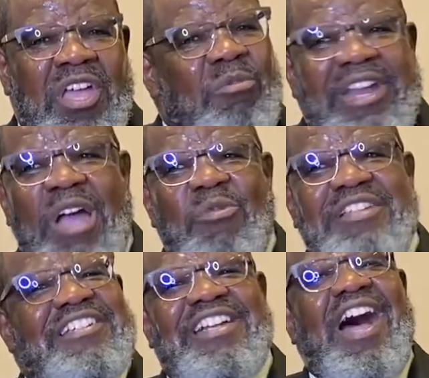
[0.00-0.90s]
Well, that
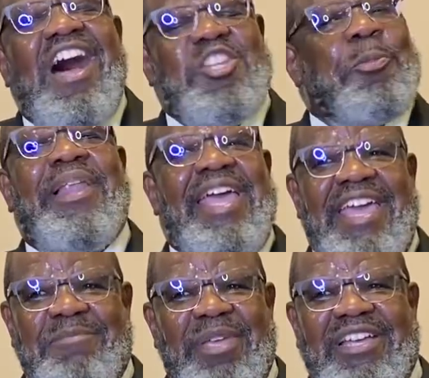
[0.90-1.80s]
wasn't God's
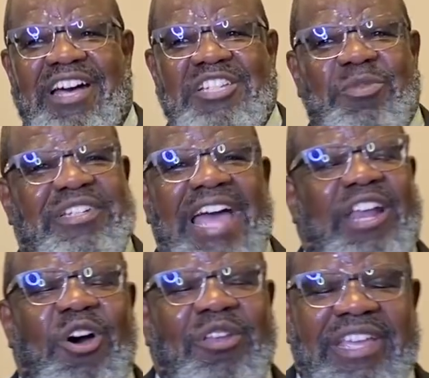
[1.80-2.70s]
plan because not
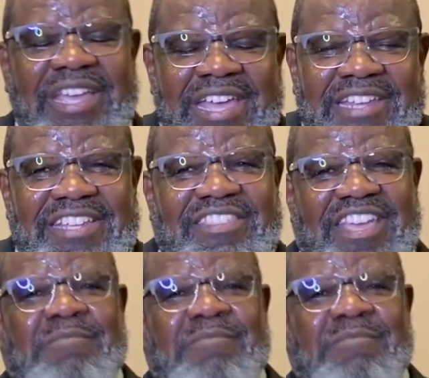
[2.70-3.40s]
only did they